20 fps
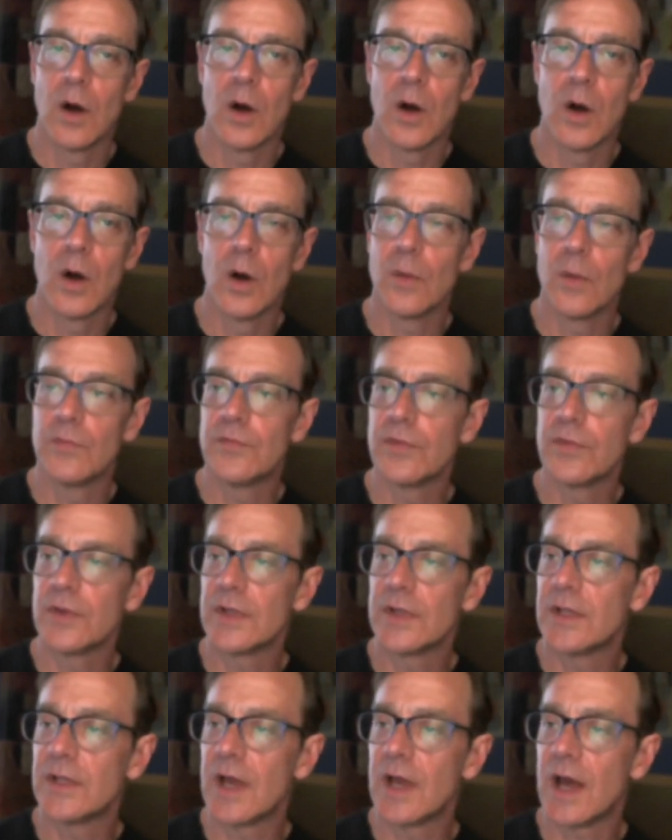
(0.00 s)

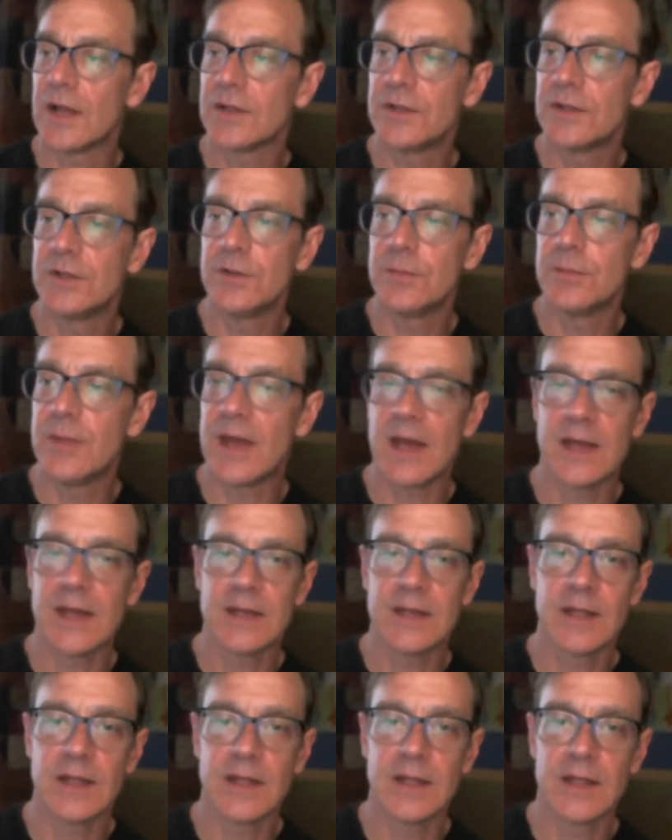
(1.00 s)
Hopefully not too
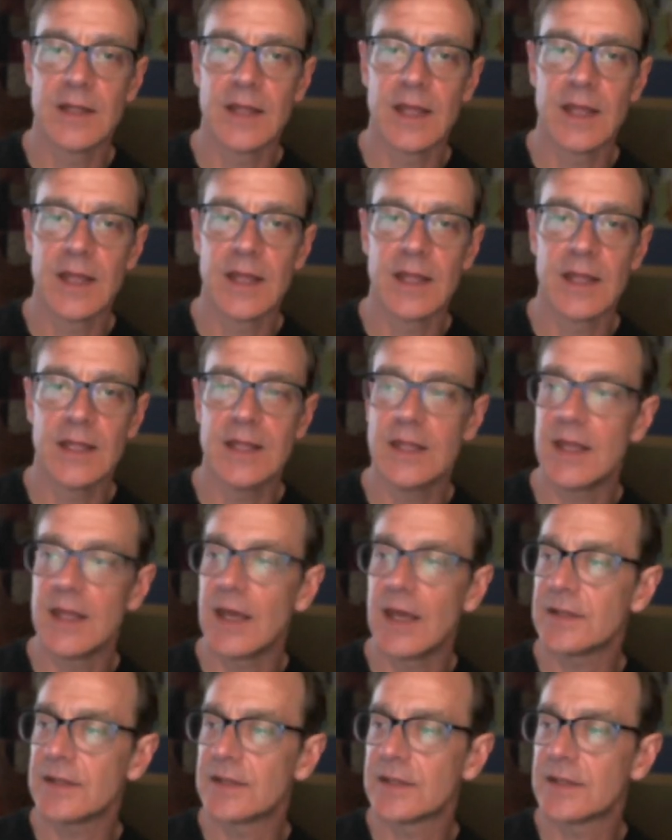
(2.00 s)
bad
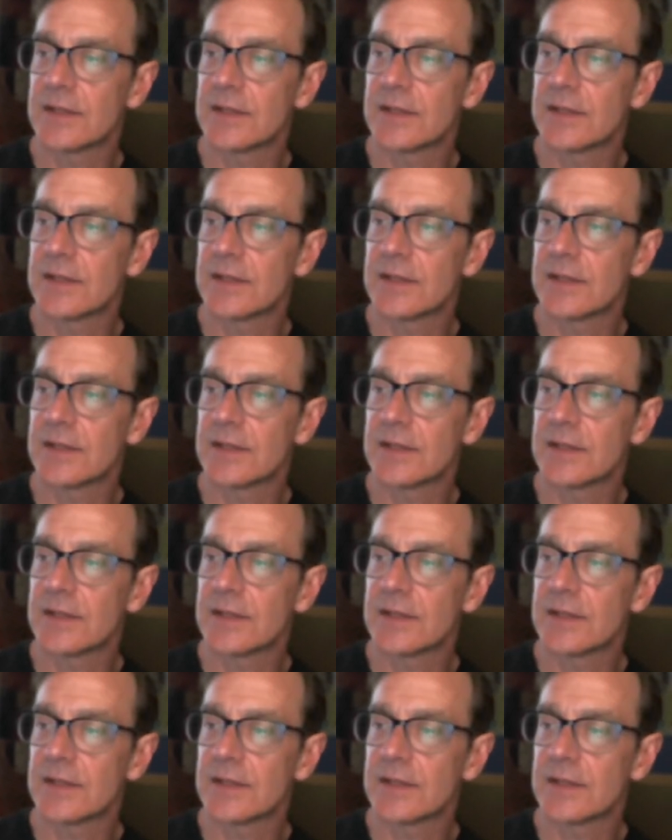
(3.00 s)
yet.